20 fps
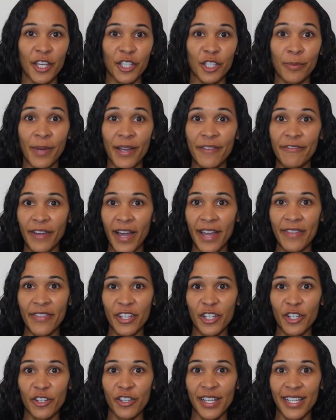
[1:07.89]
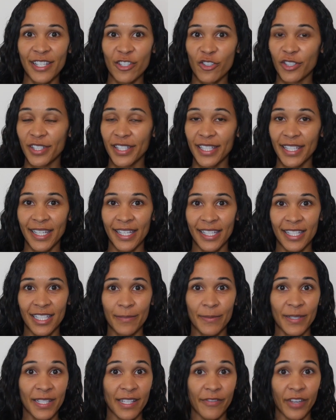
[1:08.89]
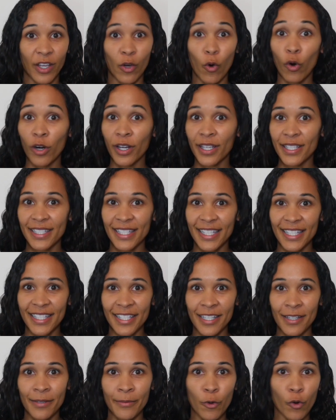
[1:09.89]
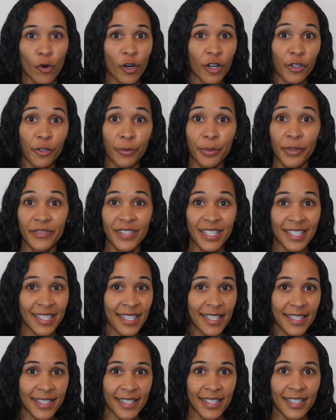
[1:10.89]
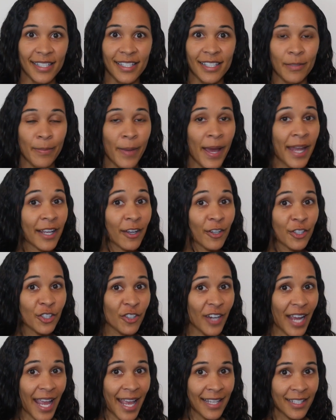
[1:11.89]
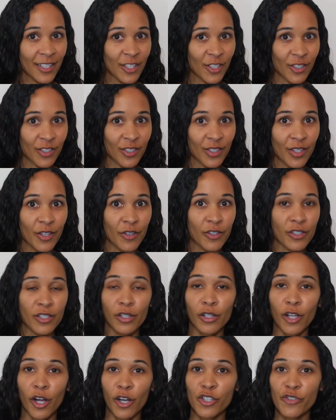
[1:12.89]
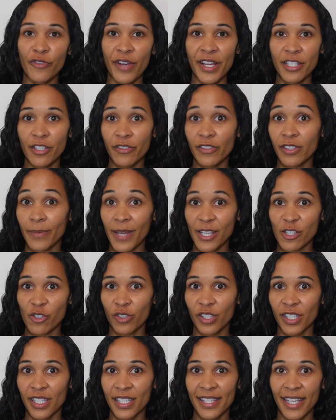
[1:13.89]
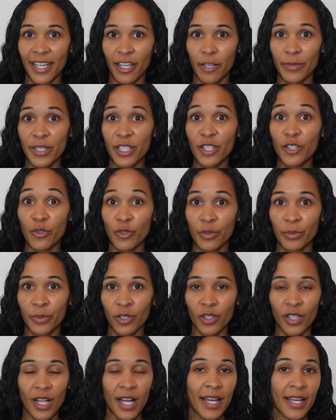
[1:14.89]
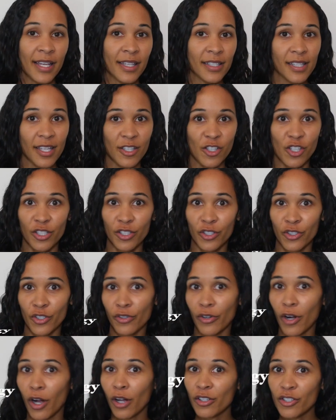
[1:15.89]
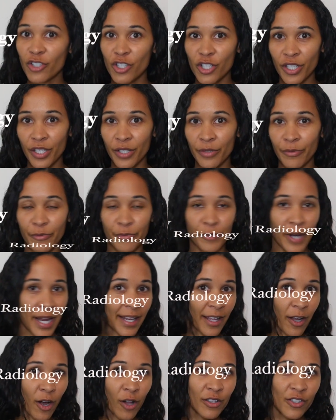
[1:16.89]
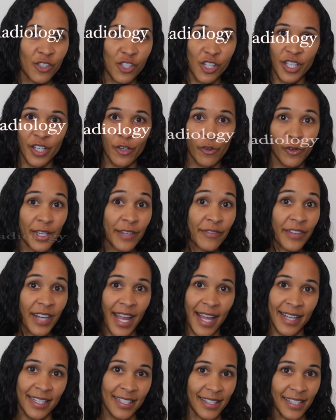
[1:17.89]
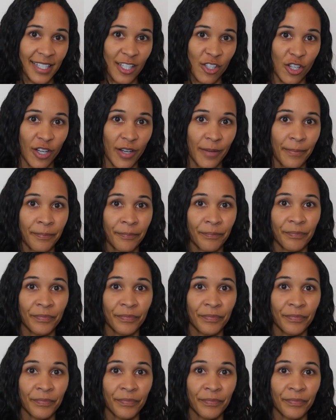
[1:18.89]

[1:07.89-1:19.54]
You might find that you're interested in a specific organ system or a group of diseases. Depending on your answers, there's a large range of specialties that could be suitable, such as neurology, radiology, or even anesthesia.